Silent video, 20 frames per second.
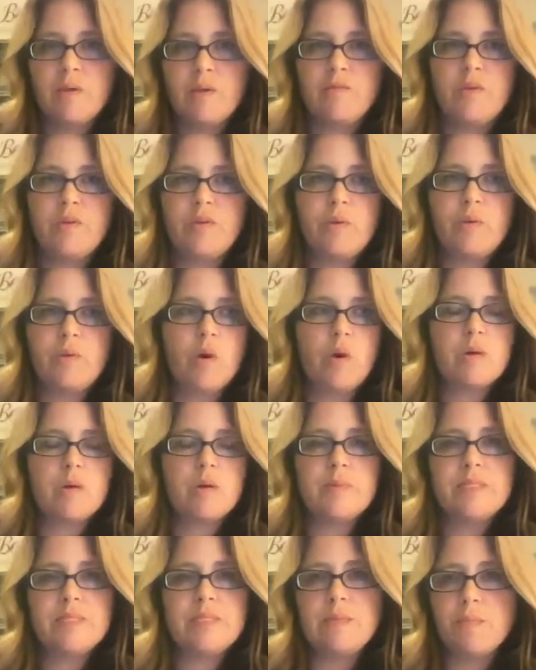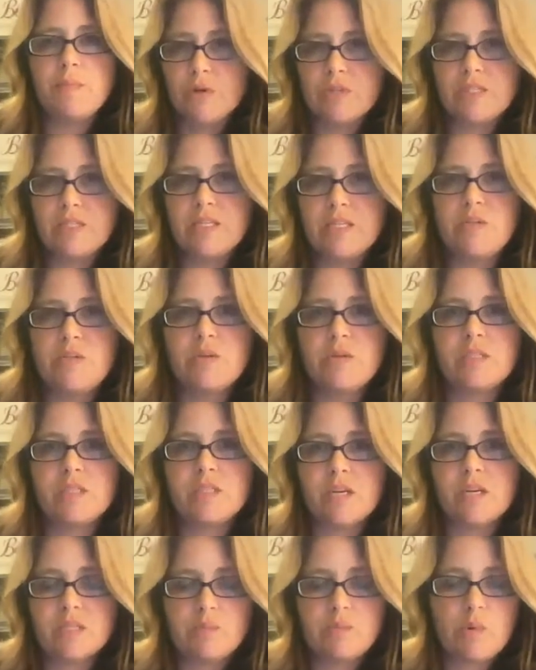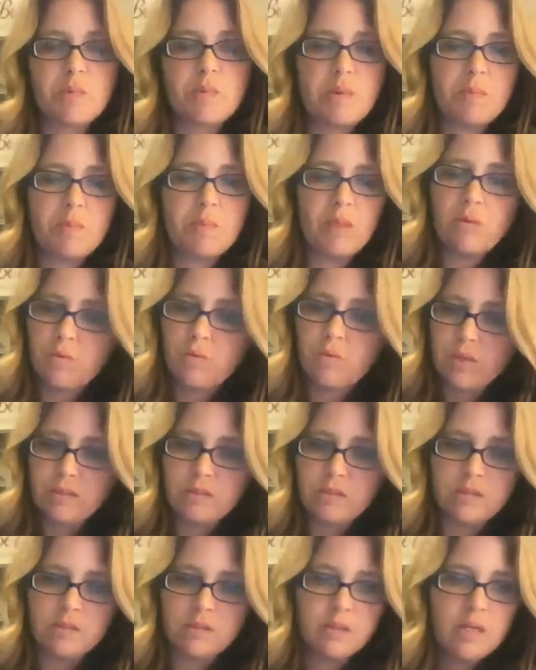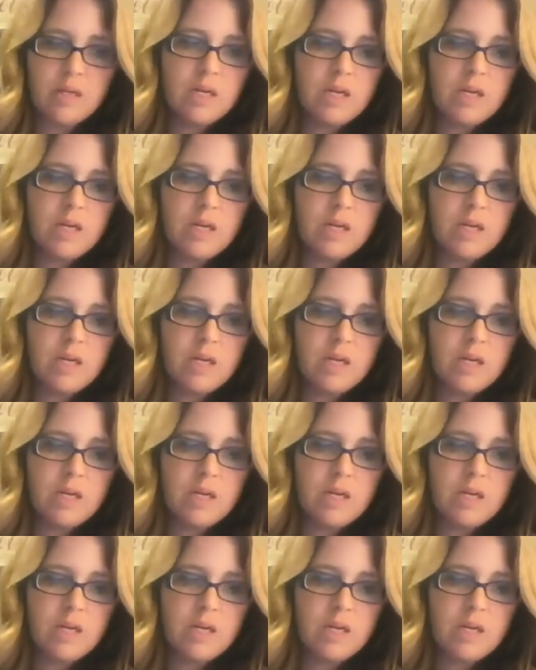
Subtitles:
If you are a busy person, you can talk to more people at once.